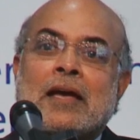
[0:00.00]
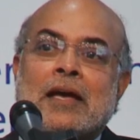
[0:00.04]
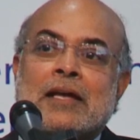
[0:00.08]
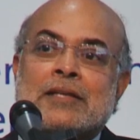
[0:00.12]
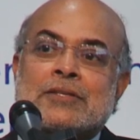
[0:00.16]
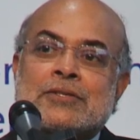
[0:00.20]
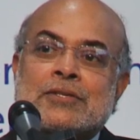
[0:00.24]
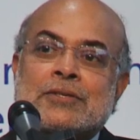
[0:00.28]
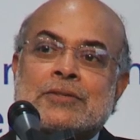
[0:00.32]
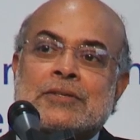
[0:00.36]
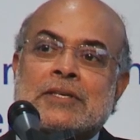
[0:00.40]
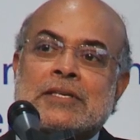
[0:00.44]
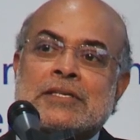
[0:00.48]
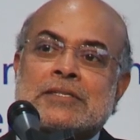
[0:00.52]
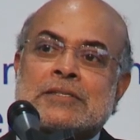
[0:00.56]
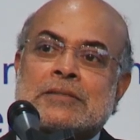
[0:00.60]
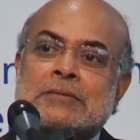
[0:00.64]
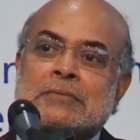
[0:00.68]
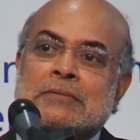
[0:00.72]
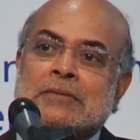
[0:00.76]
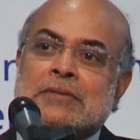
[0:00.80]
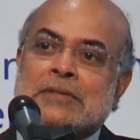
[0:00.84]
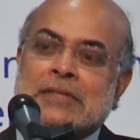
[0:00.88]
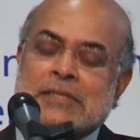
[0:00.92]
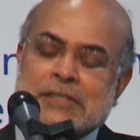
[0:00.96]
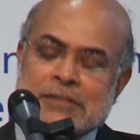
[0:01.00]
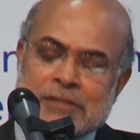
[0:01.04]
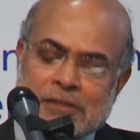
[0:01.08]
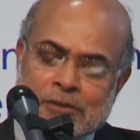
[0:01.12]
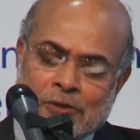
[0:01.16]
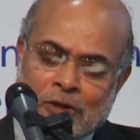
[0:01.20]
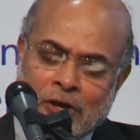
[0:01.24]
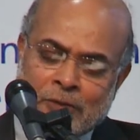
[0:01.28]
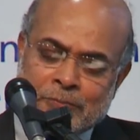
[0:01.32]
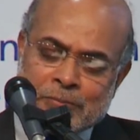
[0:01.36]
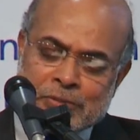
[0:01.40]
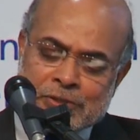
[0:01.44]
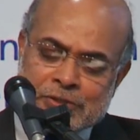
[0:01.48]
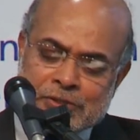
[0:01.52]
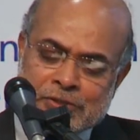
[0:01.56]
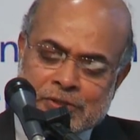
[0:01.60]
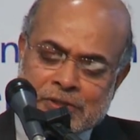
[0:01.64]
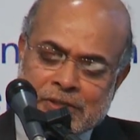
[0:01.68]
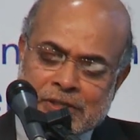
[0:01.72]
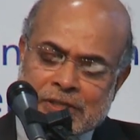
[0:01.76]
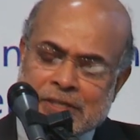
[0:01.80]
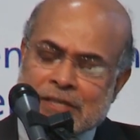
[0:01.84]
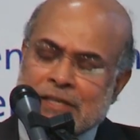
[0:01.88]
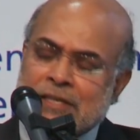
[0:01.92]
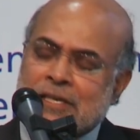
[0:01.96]
And so there's, a, there's an
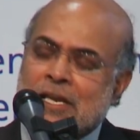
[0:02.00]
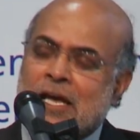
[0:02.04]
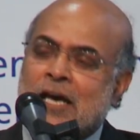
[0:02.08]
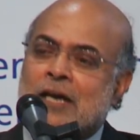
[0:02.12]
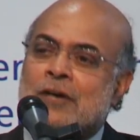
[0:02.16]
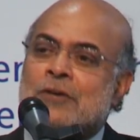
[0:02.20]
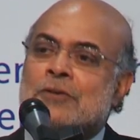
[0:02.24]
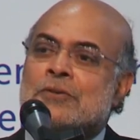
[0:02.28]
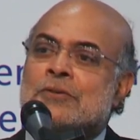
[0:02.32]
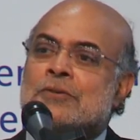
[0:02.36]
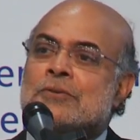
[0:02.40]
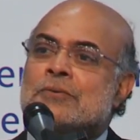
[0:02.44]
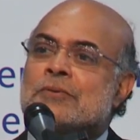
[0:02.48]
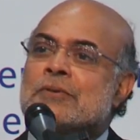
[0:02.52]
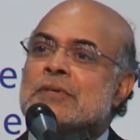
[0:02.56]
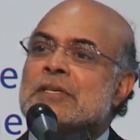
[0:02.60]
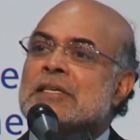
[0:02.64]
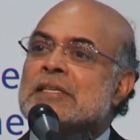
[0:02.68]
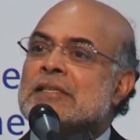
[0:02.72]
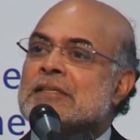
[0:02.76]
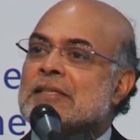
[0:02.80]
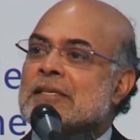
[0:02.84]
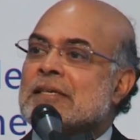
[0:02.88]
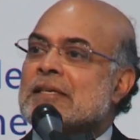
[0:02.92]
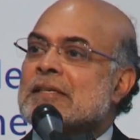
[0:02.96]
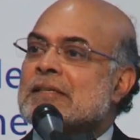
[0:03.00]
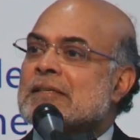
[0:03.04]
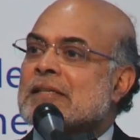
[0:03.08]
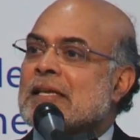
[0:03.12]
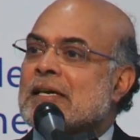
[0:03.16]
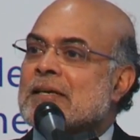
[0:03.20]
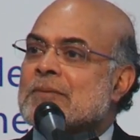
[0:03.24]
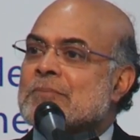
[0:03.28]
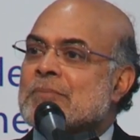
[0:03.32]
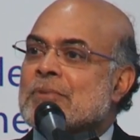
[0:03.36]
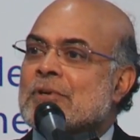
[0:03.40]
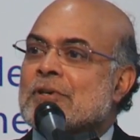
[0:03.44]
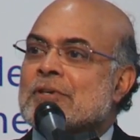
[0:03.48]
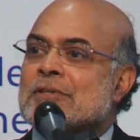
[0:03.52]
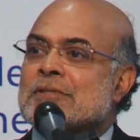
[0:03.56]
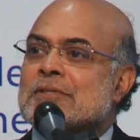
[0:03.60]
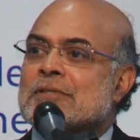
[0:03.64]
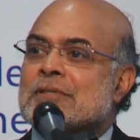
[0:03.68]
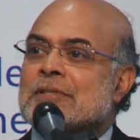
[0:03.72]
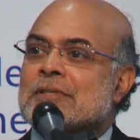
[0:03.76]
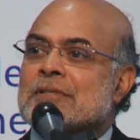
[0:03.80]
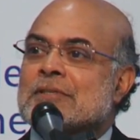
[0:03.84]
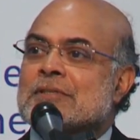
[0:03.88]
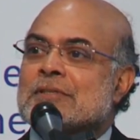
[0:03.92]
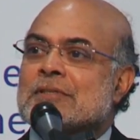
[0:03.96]
opportunity now to rethink that
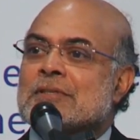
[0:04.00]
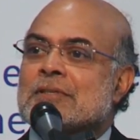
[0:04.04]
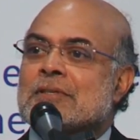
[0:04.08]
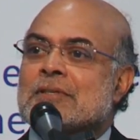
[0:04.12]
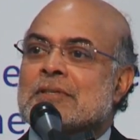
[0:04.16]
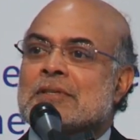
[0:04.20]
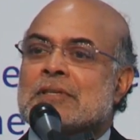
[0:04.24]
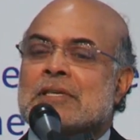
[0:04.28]
process.